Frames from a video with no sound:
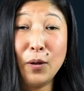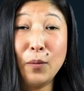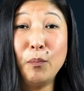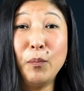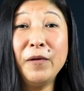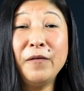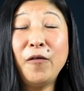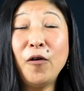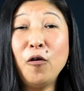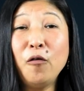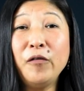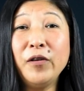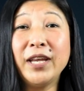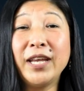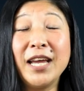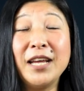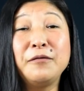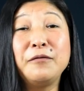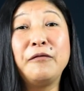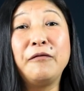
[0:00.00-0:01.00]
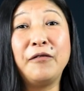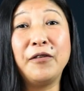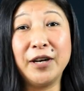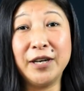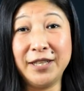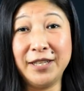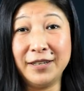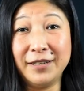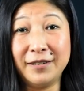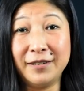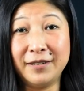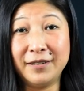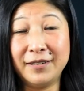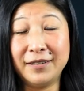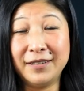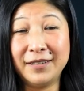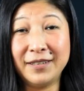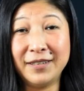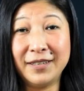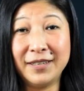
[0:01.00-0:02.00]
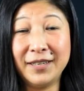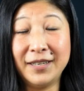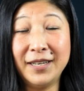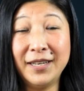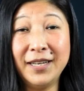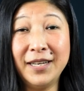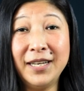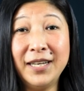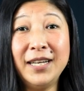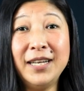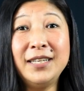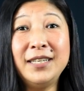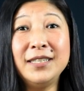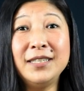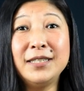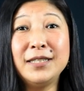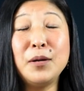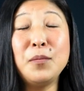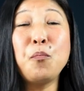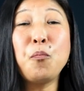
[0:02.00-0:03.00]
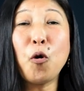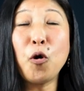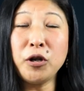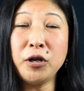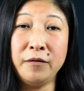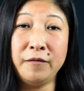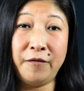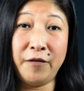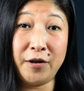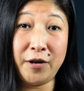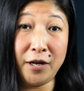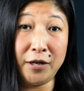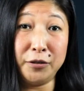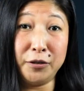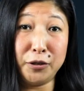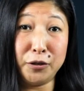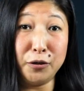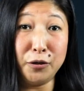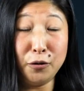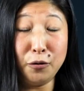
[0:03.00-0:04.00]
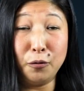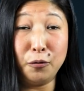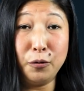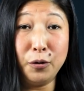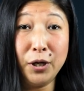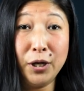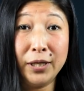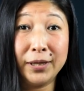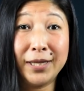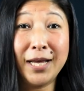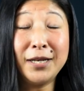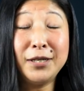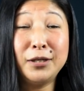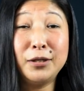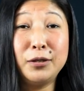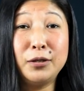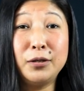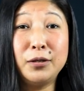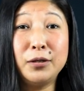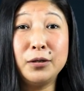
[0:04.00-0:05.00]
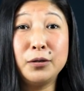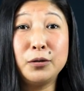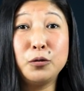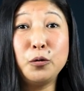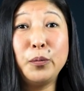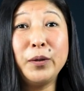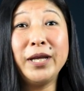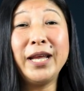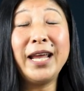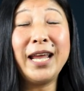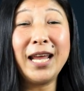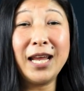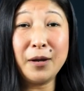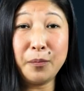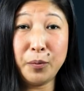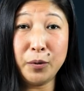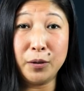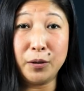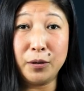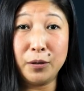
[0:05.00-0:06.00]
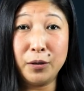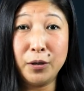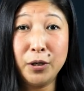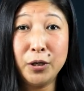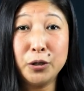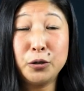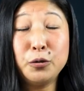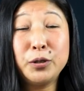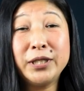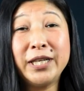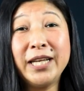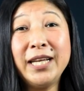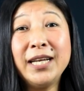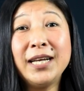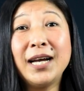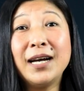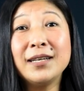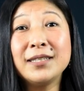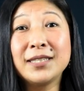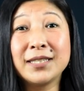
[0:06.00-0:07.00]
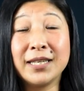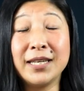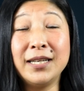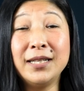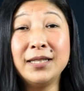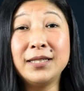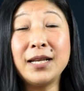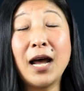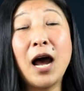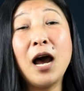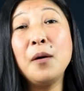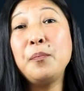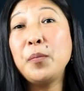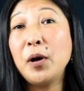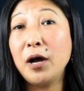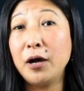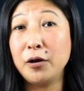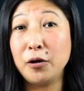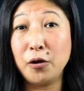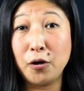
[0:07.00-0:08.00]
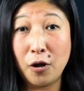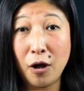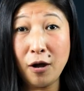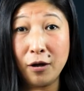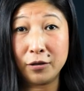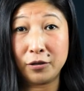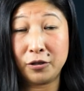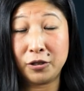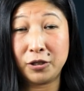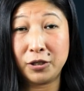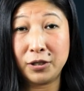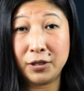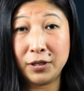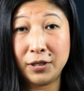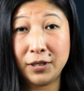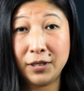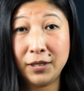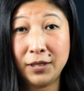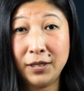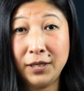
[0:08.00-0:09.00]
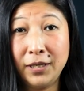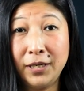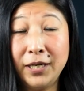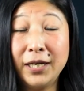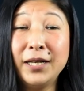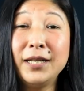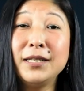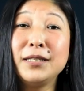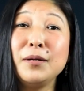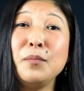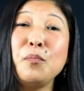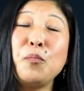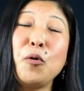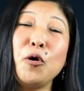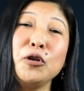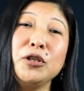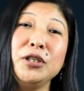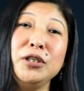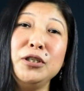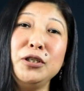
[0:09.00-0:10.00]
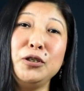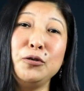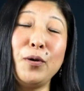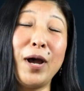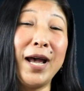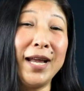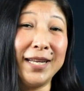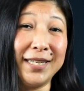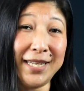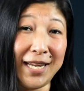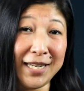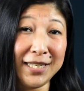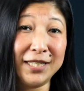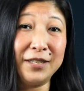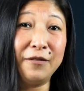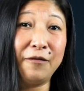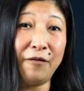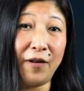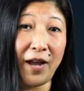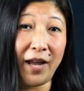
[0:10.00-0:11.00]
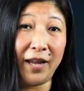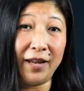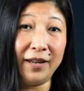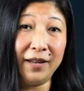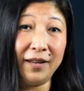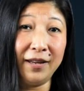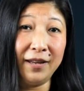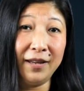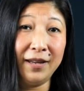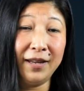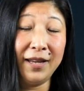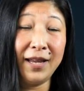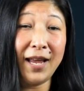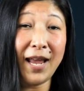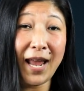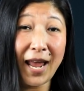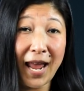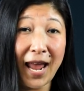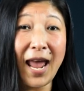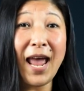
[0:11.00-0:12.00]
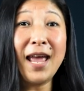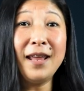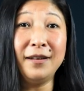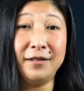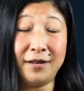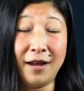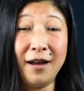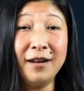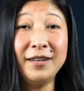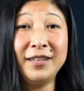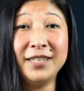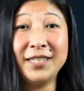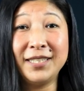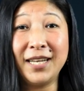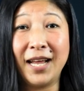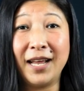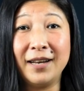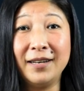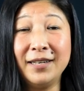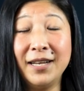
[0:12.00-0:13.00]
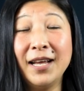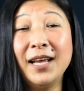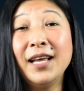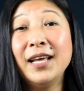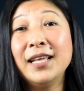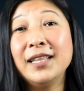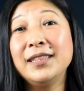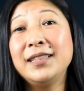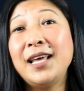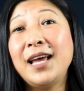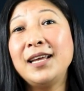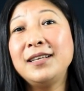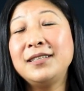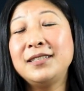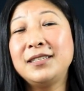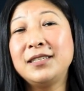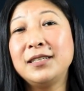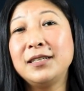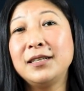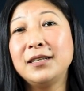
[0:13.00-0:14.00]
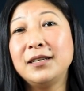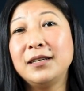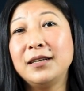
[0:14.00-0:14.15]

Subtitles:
before we get further, it is important for us to know that to be able to take our skills up a notch, it is important to identify and understand that